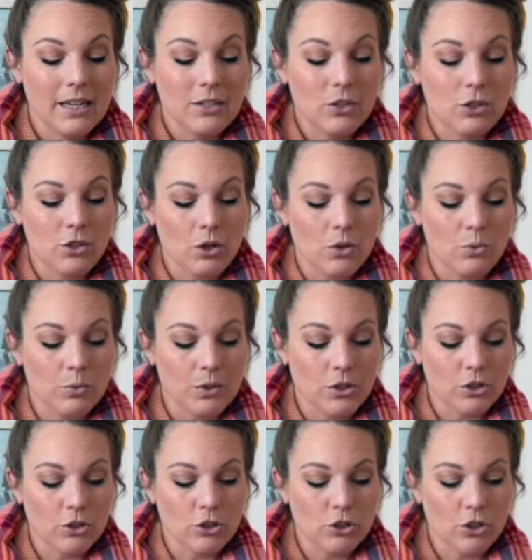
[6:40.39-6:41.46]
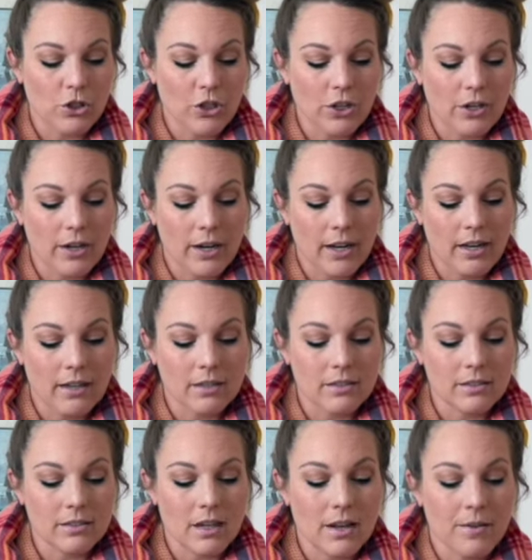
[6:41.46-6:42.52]
So with the sugar
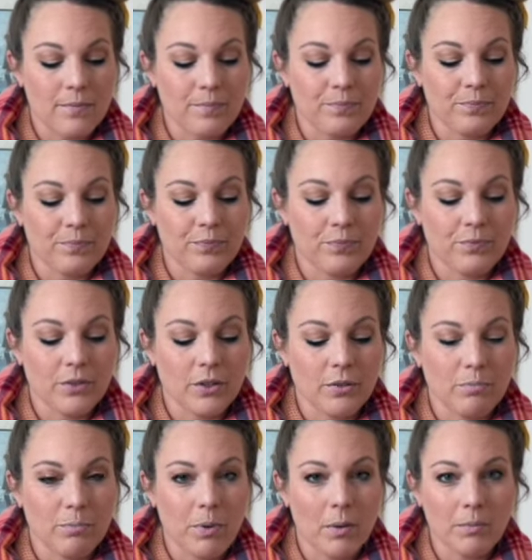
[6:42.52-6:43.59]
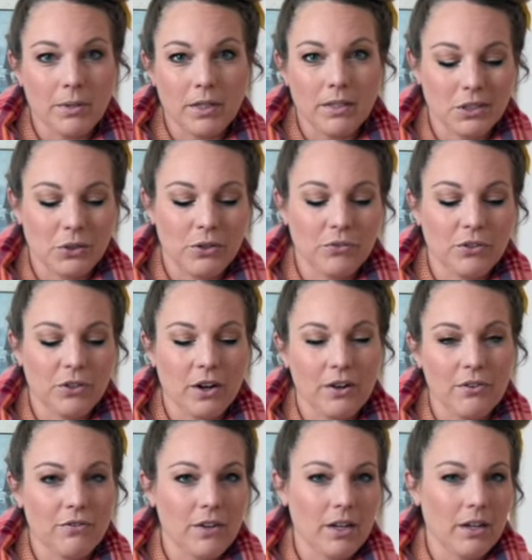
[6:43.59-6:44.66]
and the pumpkin, if you're not a
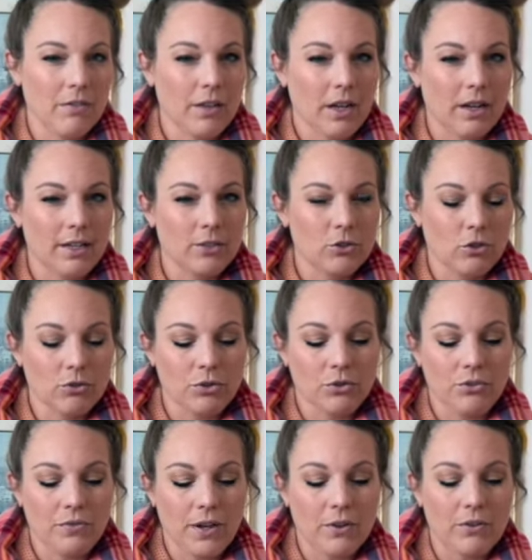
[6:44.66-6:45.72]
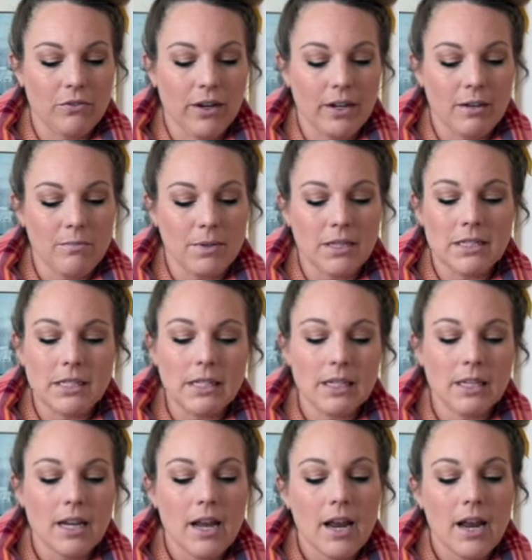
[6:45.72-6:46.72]
fan of that, I don't know if I would recommend it.